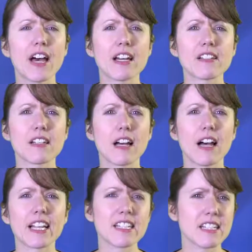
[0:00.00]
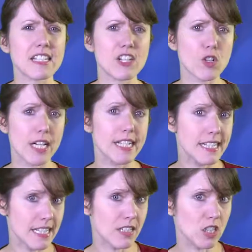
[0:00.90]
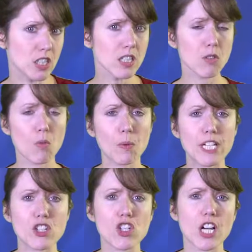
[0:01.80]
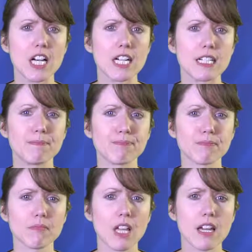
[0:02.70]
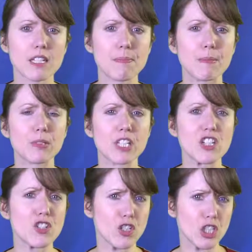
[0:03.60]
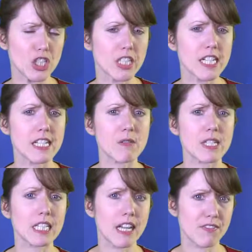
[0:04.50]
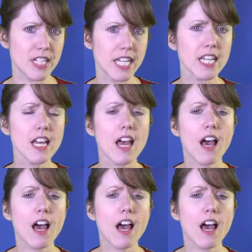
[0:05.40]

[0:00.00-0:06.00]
That I guess because they traded Cecil, which has people concerned because he was a lefty.